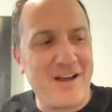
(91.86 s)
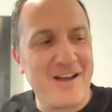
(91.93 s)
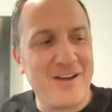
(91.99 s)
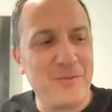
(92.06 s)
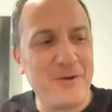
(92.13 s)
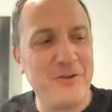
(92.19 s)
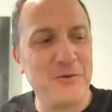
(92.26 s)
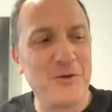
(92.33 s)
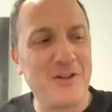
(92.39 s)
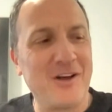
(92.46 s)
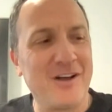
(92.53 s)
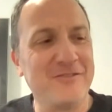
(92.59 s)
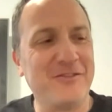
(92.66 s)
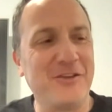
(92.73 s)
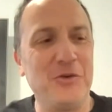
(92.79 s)
a
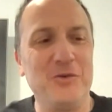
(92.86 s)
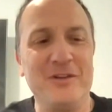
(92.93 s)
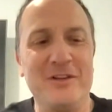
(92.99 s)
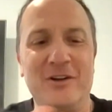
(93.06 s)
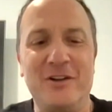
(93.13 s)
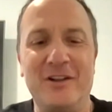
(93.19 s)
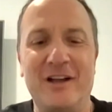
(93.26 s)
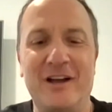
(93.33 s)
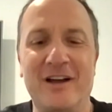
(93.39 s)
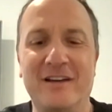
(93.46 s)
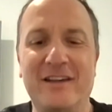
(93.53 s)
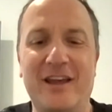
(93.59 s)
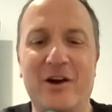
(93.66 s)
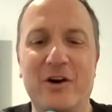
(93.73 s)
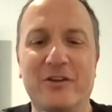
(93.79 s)
lot of cute
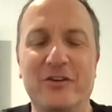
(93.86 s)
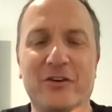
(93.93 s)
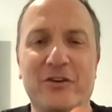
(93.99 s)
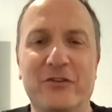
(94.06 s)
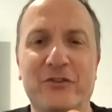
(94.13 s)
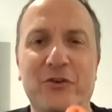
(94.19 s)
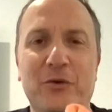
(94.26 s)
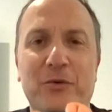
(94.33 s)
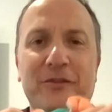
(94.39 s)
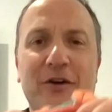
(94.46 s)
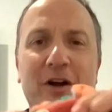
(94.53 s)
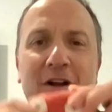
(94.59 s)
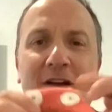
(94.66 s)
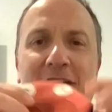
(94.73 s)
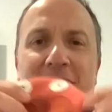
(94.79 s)
little characters. So we've
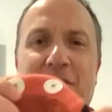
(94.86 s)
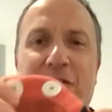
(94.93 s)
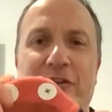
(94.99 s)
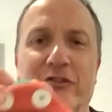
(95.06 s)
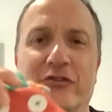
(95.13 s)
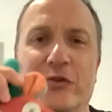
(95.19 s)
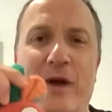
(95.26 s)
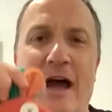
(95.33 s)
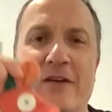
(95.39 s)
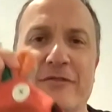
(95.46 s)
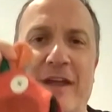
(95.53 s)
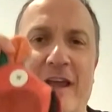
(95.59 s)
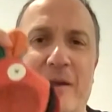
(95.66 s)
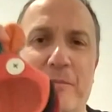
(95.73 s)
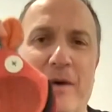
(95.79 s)
got here's a
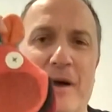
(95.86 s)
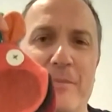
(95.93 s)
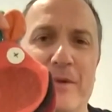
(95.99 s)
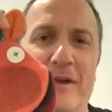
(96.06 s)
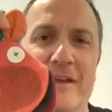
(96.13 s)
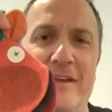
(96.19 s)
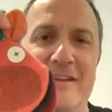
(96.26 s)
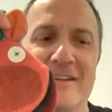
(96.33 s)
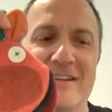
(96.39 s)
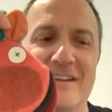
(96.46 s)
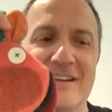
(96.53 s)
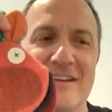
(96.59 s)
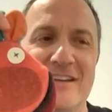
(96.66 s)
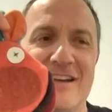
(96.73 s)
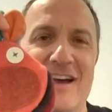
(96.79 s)
giraffe hand puppet.
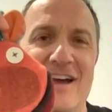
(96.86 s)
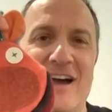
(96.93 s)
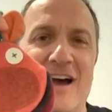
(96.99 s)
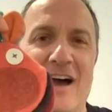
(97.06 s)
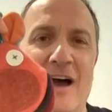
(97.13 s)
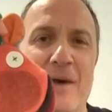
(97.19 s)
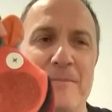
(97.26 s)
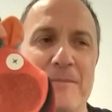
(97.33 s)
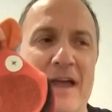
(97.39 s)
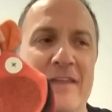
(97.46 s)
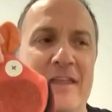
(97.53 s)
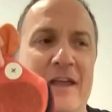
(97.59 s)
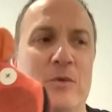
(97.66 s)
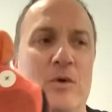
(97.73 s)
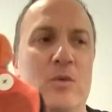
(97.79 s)

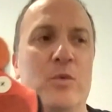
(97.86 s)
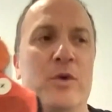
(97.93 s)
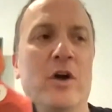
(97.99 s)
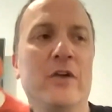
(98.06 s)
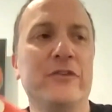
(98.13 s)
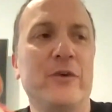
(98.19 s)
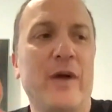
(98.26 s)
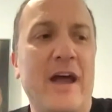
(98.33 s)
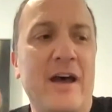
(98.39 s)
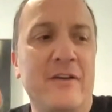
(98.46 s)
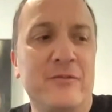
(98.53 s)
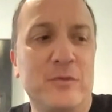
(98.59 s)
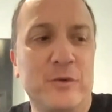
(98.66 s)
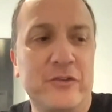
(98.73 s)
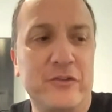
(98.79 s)
And then we also
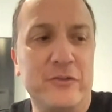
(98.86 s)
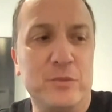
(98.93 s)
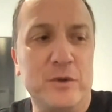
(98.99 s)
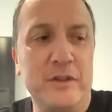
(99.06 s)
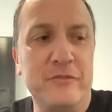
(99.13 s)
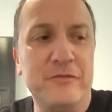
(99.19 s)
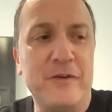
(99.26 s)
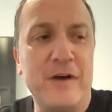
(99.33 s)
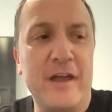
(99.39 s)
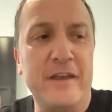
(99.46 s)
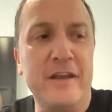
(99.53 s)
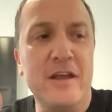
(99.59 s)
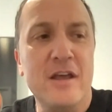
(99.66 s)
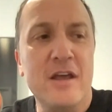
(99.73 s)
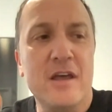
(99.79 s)
have, which is really
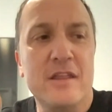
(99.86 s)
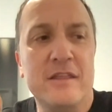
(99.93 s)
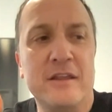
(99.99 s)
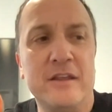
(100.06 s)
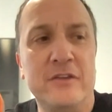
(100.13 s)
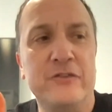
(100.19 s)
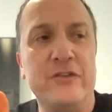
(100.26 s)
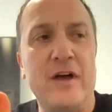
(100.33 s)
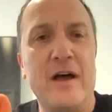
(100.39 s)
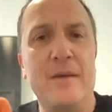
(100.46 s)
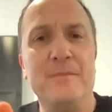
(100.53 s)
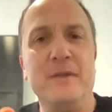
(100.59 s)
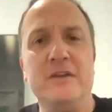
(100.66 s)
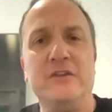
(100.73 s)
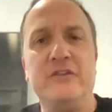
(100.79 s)
fun, these
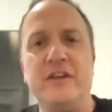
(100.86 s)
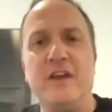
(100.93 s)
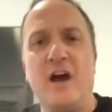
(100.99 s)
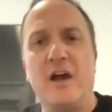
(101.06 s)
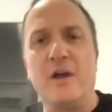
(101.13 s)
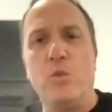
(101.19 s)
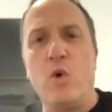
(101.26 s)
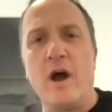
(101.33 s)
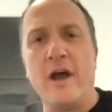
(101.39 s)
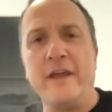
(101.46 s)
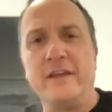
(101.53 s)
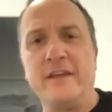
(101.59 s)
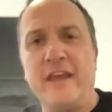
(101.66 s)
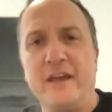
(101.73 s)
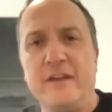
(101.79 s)

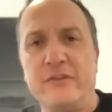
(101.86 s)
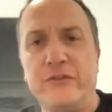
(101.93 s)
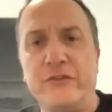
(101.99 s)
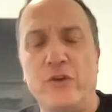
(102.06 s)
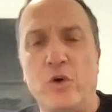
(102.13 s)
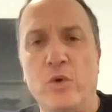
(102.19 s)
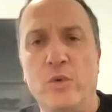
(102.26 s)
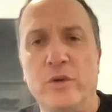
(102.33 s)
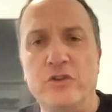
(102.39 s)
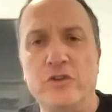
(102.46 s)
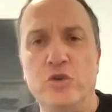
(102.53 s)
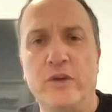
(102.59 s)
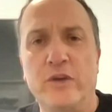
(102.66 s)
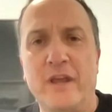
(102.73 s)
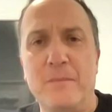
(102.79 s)
DIY kits. So
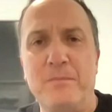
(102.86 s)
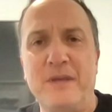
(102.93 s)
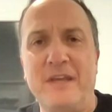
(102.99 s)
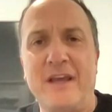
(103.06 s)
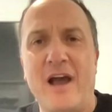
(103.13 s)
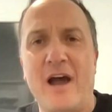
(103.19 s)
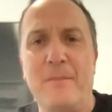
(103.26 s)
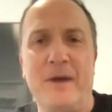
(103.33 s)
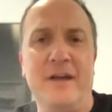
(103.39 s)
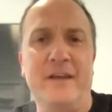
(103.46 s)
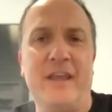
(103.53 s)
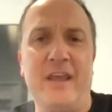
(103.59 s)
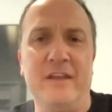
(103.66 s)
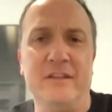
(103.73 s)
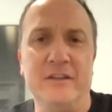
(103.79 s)
you can become a
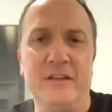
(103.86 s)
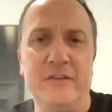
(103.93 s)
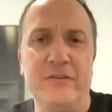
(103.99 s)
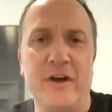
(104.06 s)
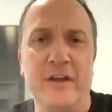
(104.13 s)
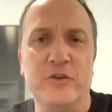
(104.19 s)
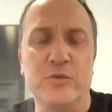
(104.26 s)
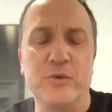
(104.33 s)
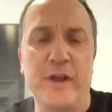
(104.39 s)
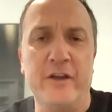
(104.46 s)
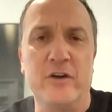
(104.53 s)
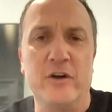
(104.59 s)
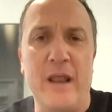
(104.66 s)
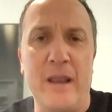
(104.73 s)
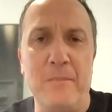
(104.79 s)
Kate and Levi
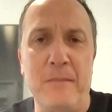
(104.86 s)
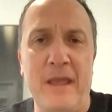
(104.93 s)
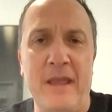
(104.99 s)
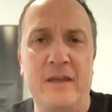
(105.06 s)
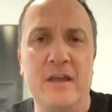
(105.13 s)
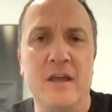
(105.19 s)
creator and